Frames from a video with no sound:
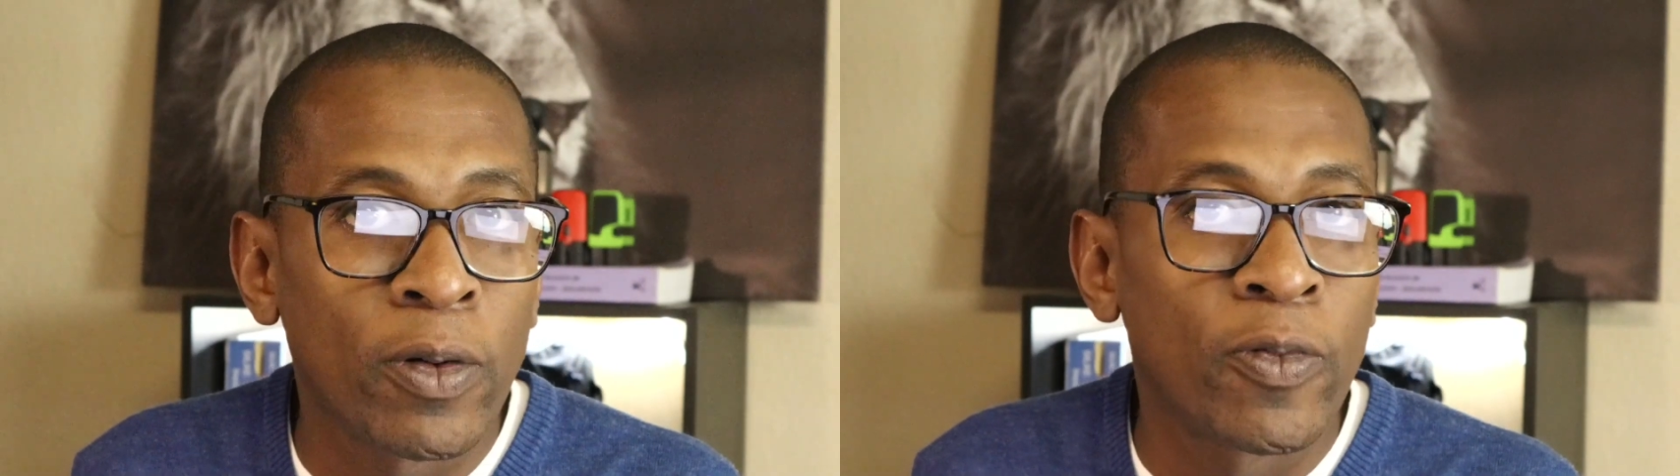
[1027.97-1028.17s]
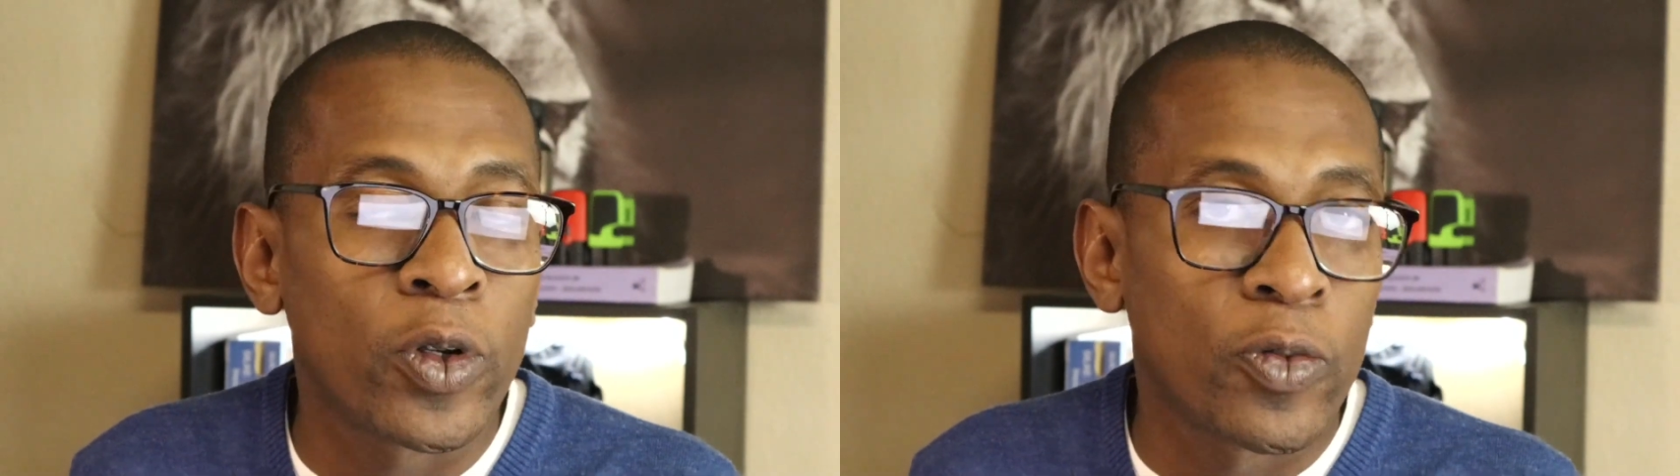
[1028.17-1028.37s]

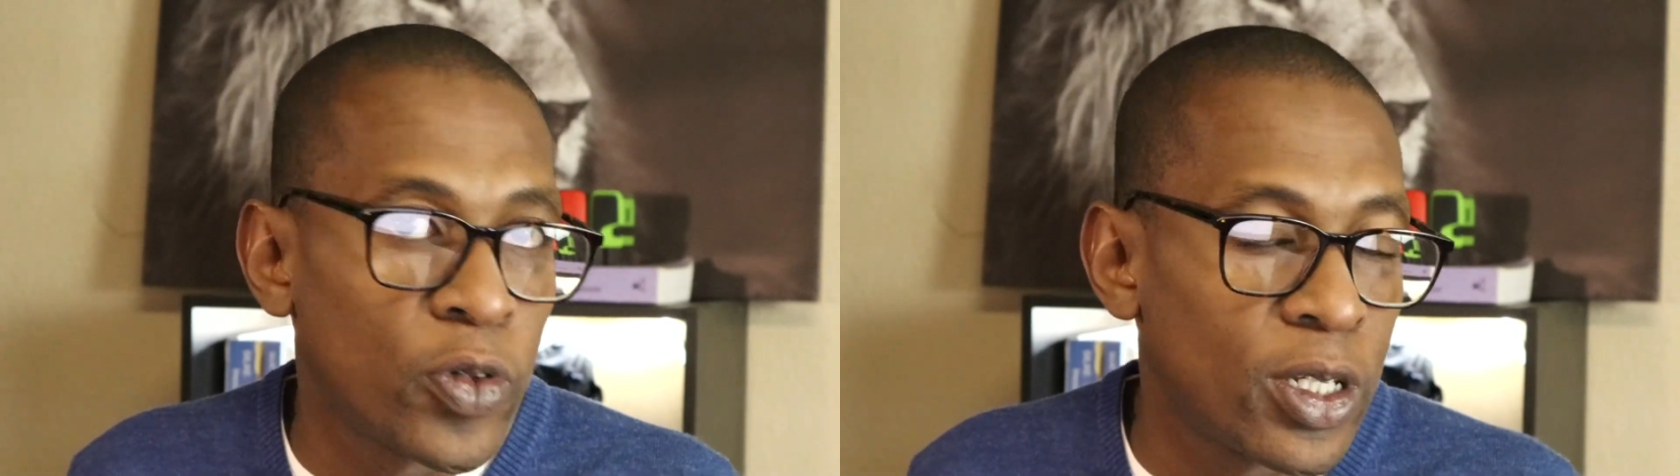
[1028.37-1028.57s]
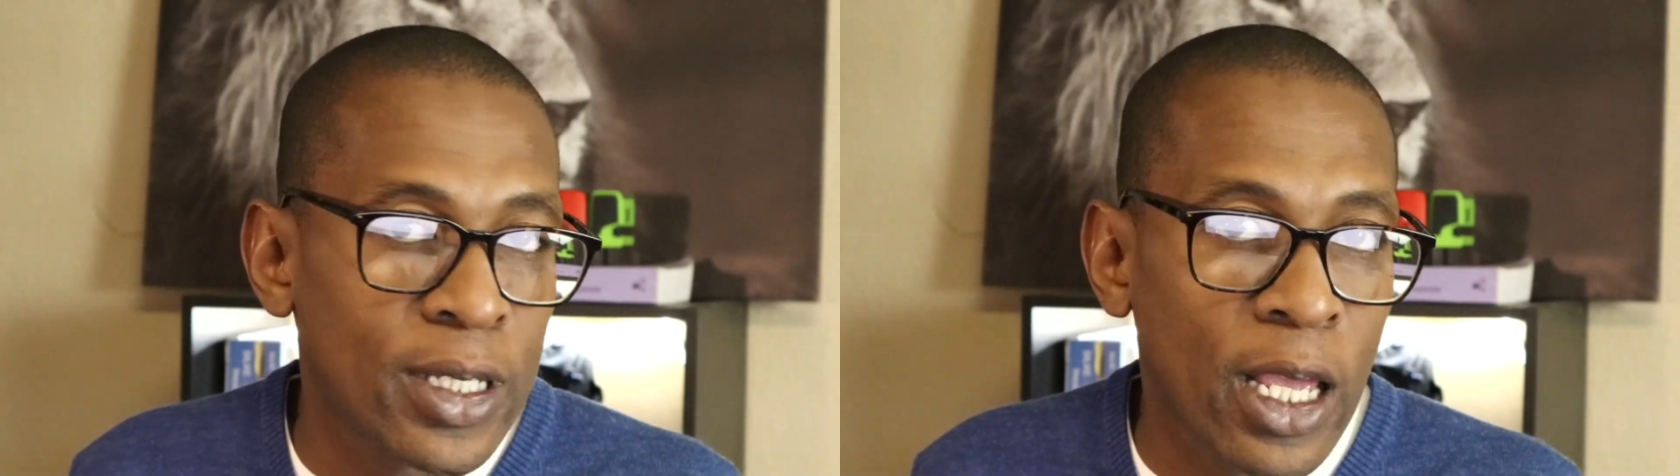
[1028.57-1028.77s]
for the
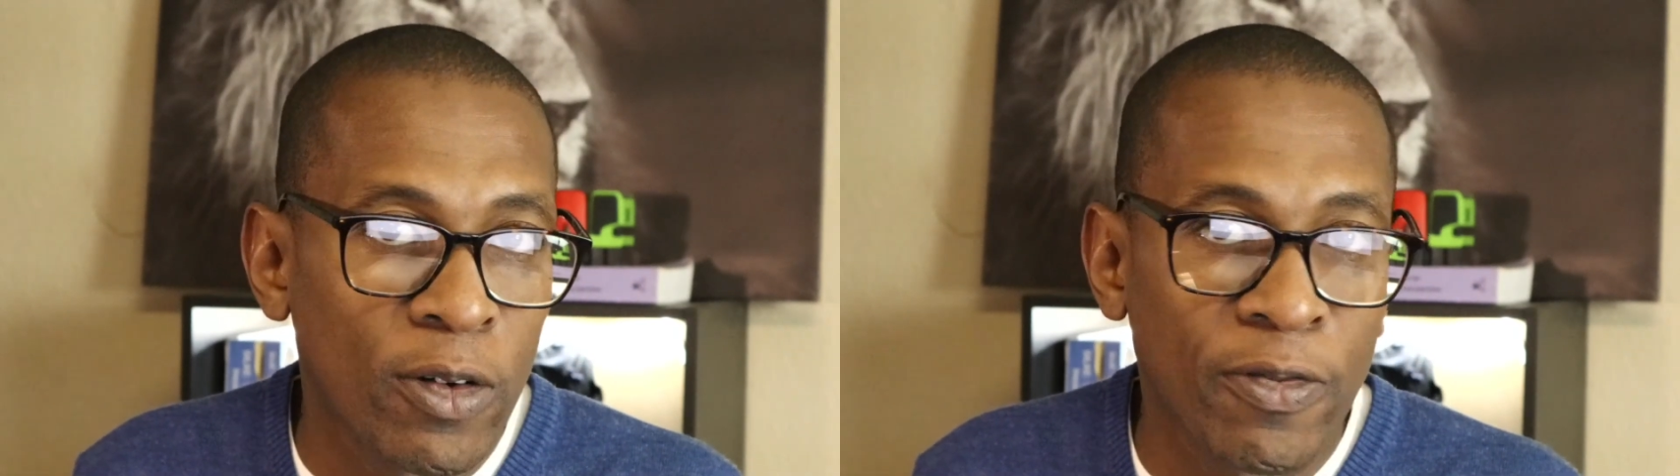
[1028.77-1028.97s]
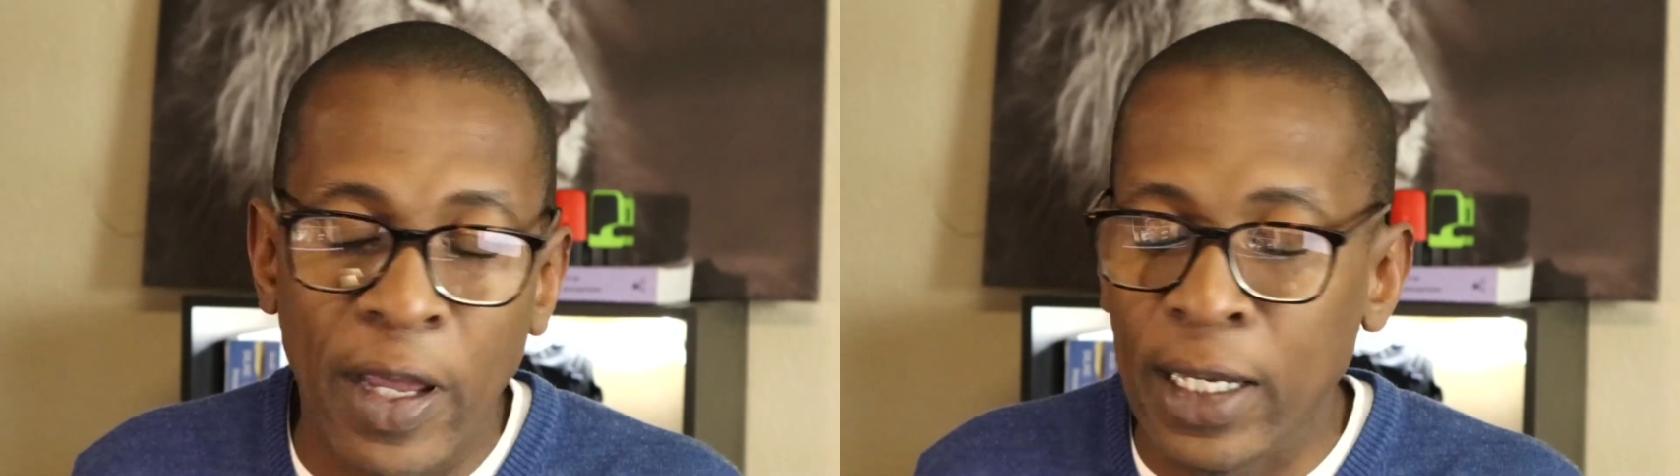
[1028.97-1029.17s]
sake of
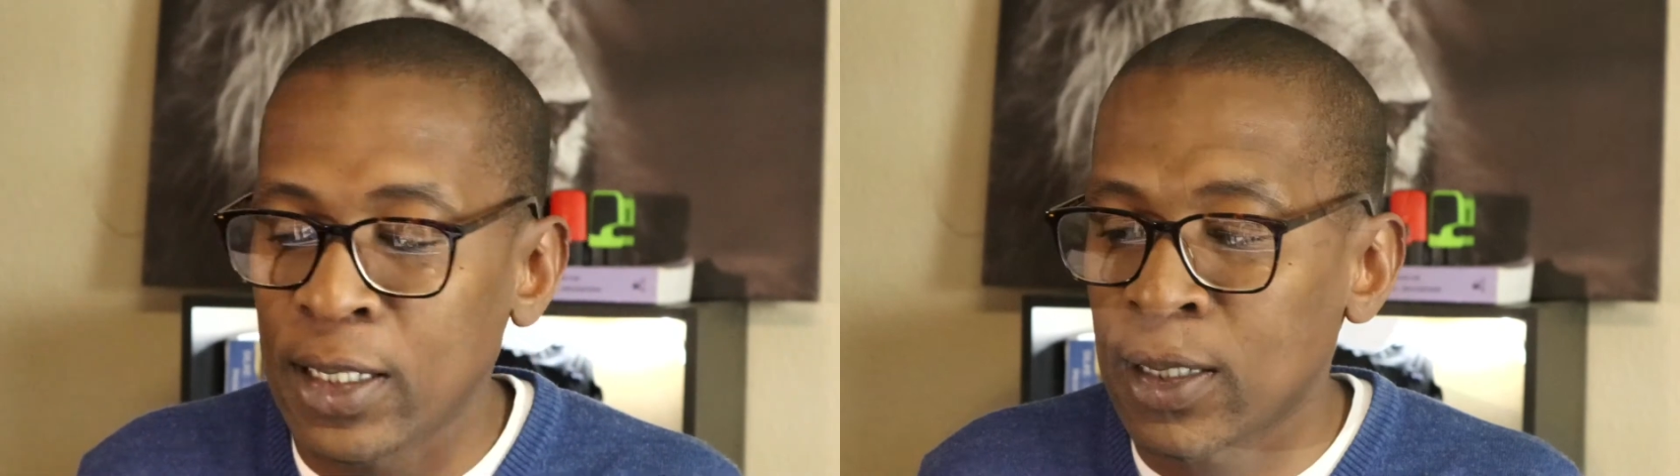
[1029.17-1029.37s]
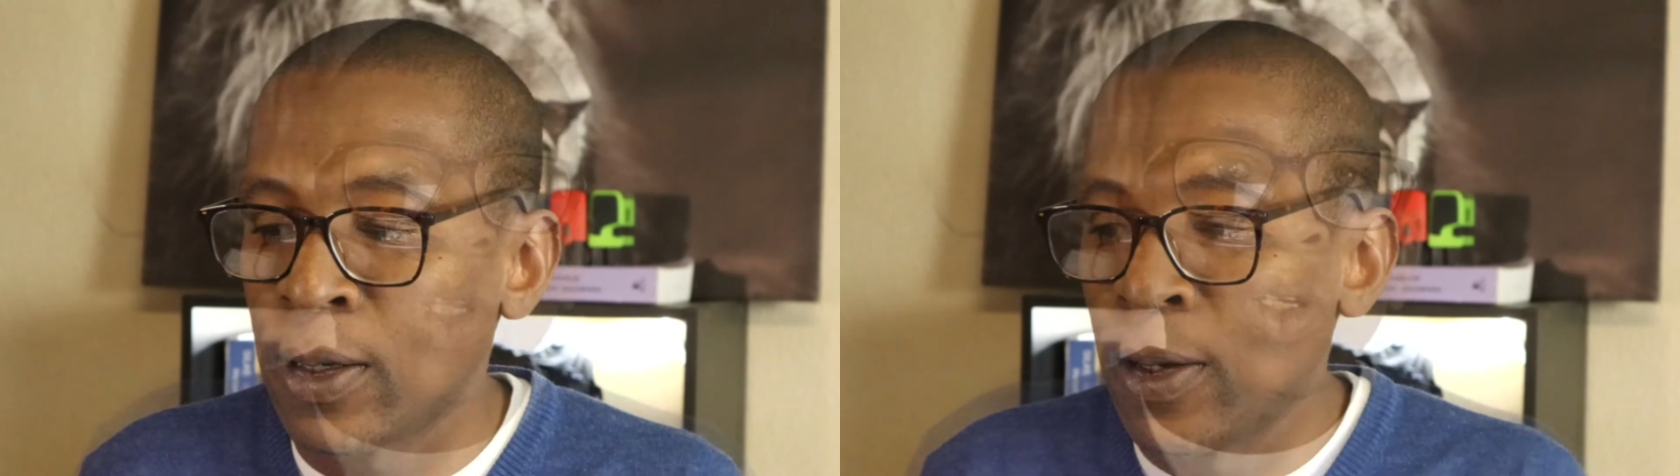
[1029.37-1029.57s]
fairness?